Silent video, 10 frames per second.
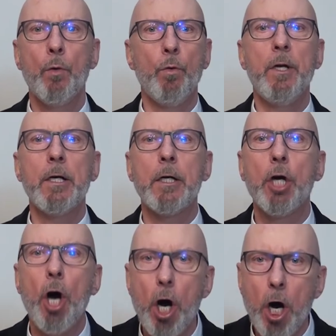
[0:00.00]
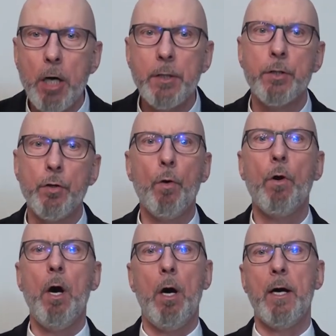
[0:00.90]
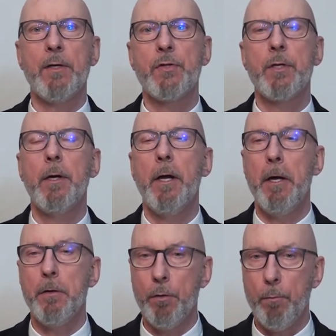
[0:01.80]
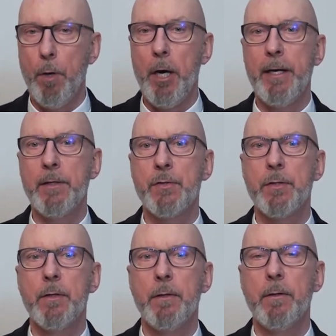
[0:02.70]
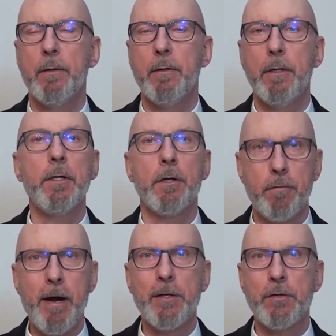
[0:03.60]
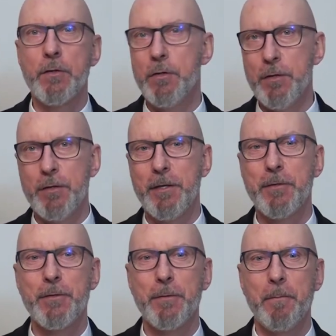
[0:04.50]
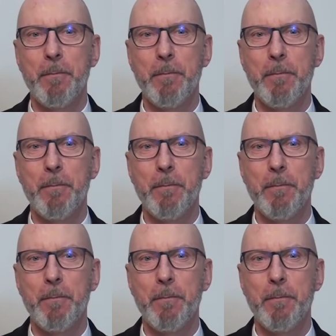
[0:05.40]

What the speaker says: will guard your hearts and your minds in Christ Jesus."